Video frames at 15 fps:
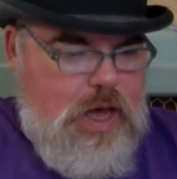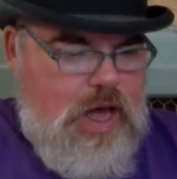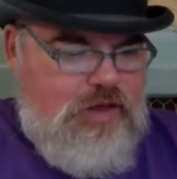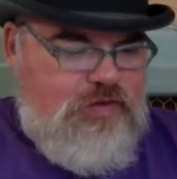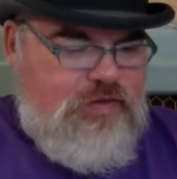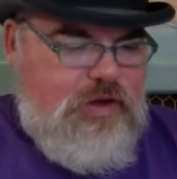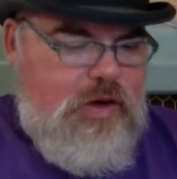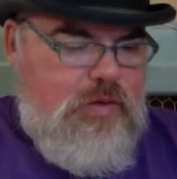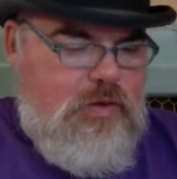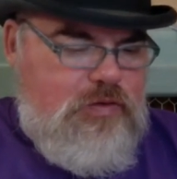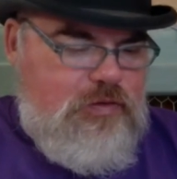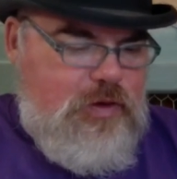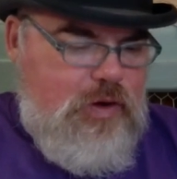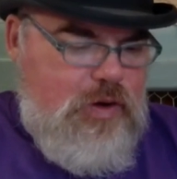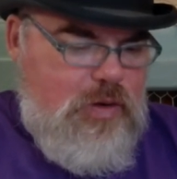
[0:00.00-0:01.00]
A scary,
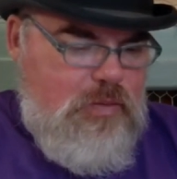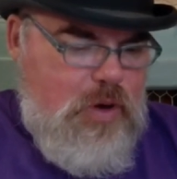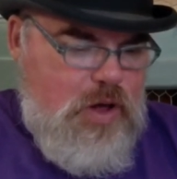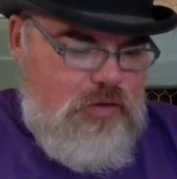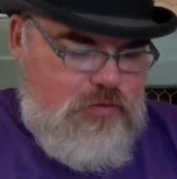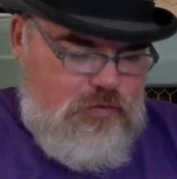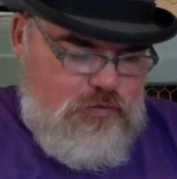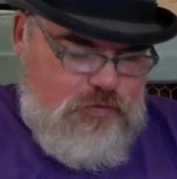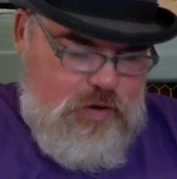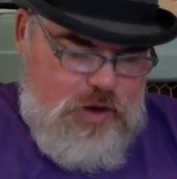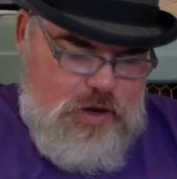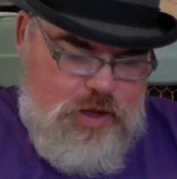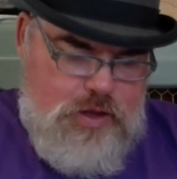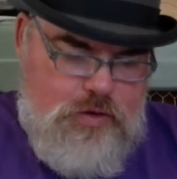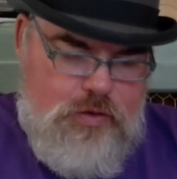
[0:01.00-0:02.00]
scary monster is trying
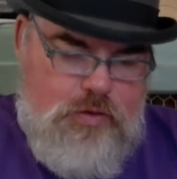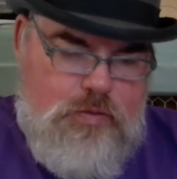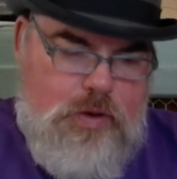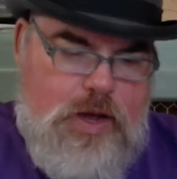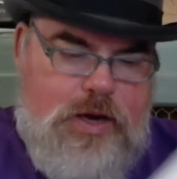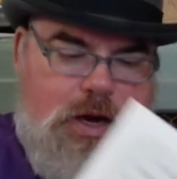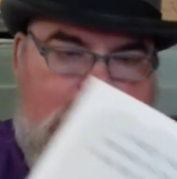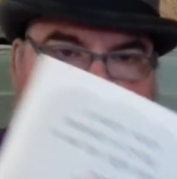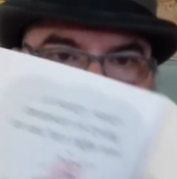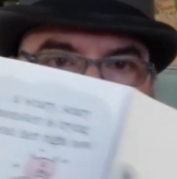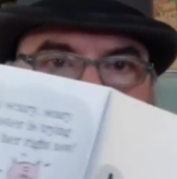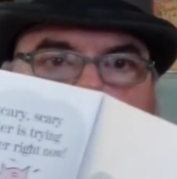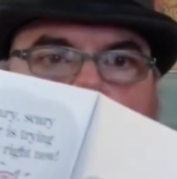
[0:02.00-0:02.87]
to eat her right now.